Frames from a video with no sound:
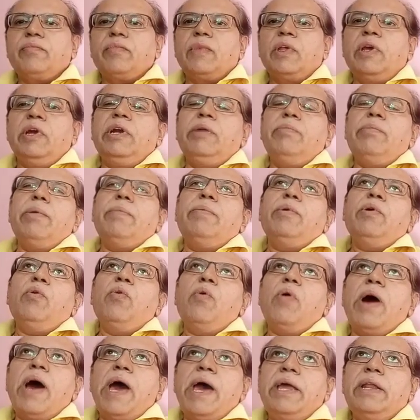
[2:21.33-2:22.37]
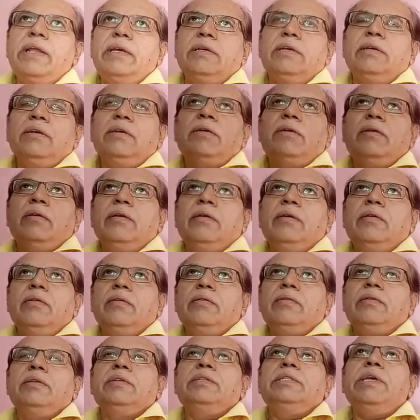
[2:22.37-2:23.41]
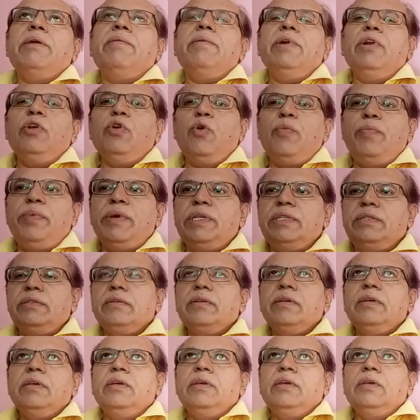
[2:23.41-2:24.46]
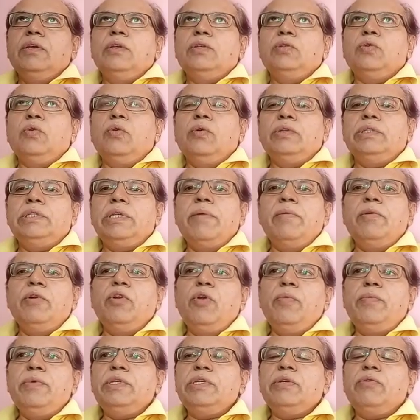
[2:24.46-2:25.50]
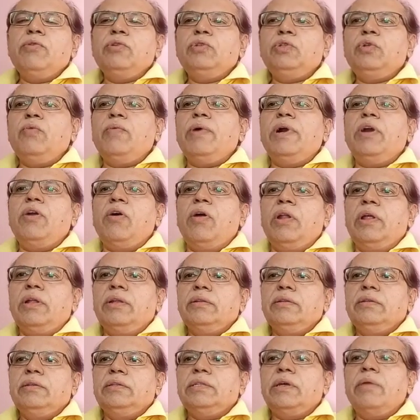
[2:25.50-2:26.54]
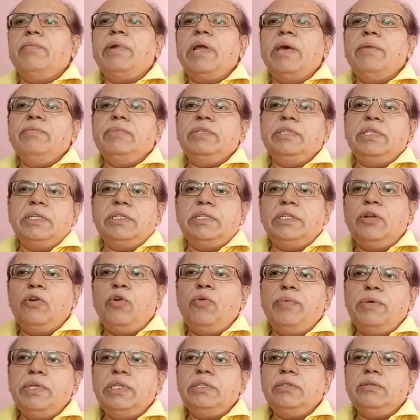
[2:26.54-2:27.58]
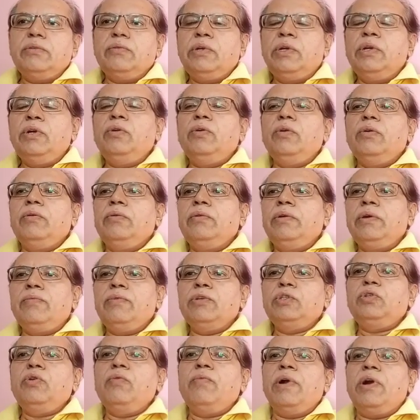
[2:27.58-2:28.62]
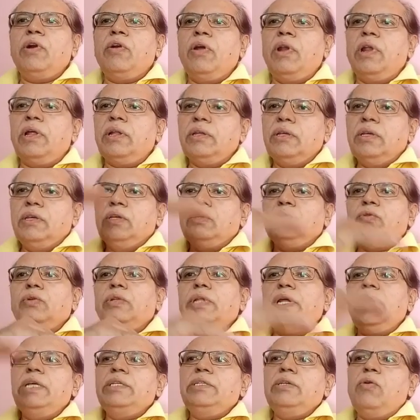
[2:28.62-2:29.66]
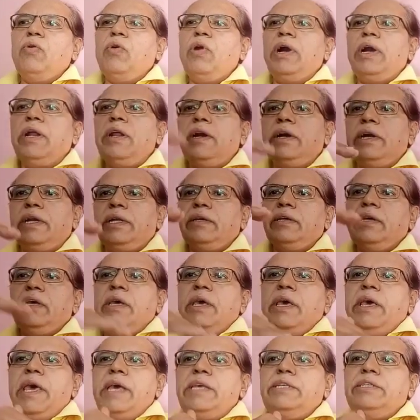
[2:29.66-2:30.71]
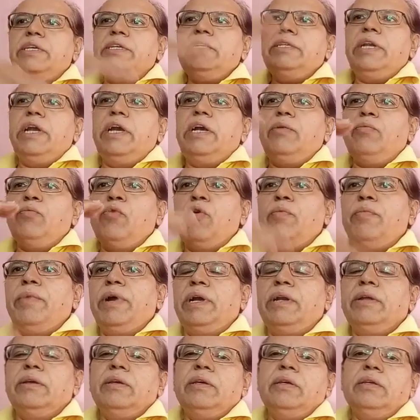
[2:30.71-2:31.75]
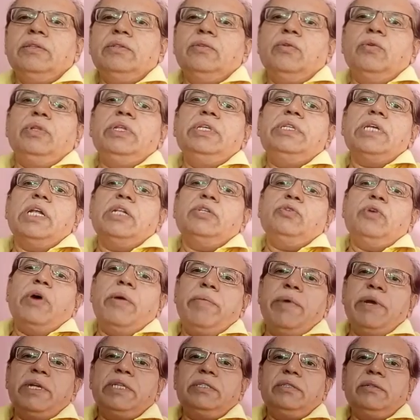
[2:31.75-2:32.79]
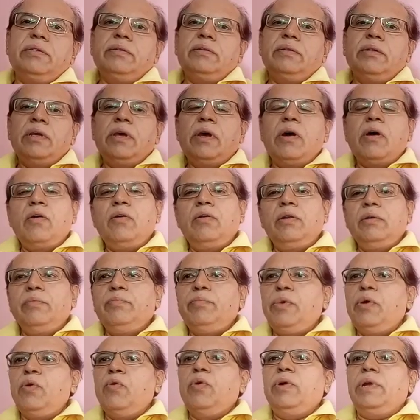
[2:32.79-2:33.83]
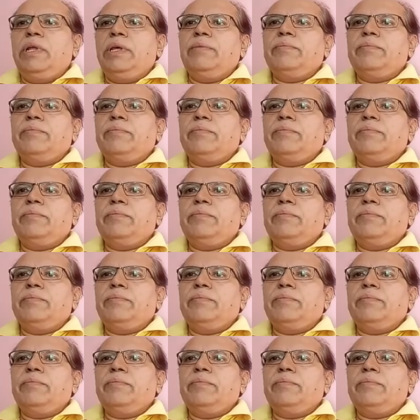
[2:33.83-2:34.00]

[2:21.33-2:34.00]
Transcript: It may be go higher, 70 rupees. So 70 rupees equals to $1. Sometimes 60 rupees equals to $1. So there is a volatility. Exchange rate movement. So this also affects on BOT.